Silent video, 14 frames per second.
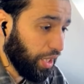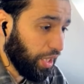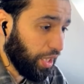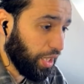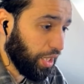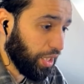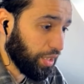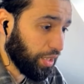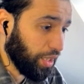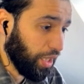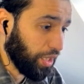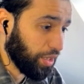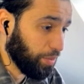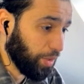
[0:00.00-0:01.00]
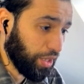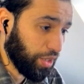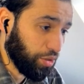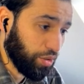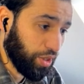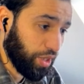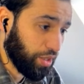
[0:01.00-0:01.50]
And as much
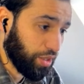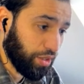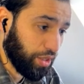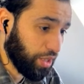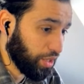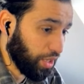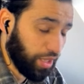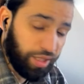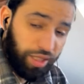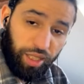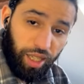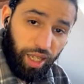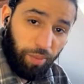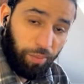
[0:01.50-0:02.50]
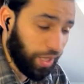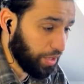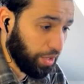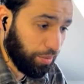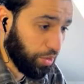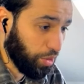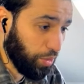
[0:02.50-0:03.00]
as you send suggestions, as
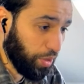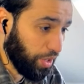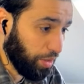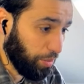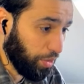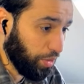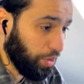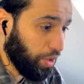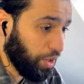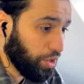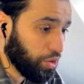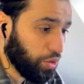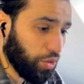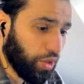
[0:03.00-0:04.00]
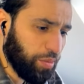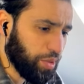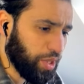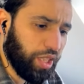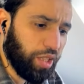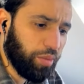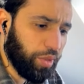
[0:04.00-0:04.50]
much I'm doing them, bro. So keep
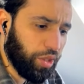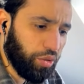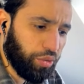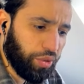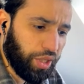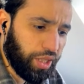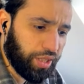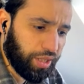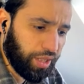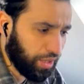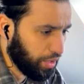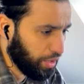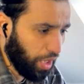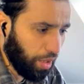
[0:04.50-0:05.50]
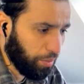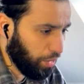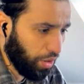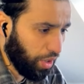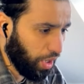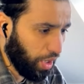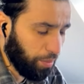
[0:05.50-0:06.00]
sending me new things, and
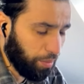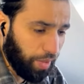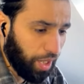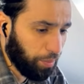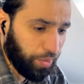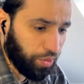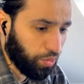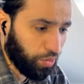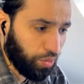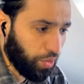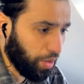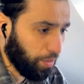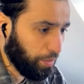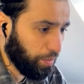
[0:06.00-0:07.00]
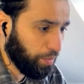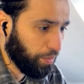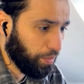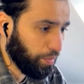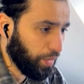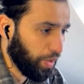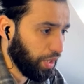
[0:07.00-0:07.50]
I'm happy to do them.
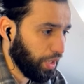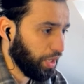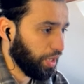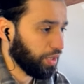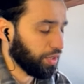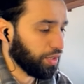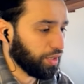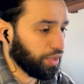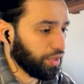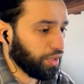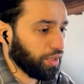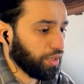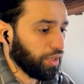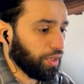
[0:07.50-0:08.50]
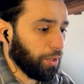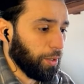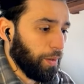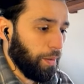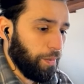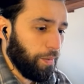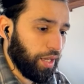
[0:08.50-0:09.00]
And
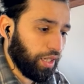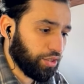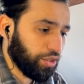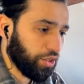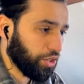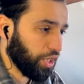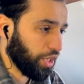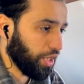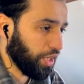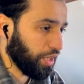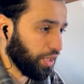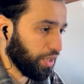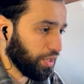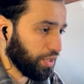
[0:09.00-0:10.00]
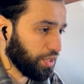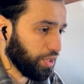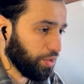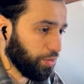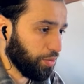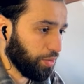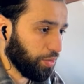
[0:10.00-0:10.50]
yeah, let's just check it and see
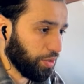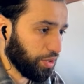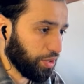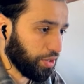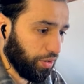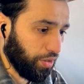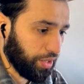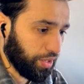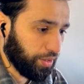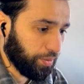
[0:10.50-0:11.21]
what's going on, guys.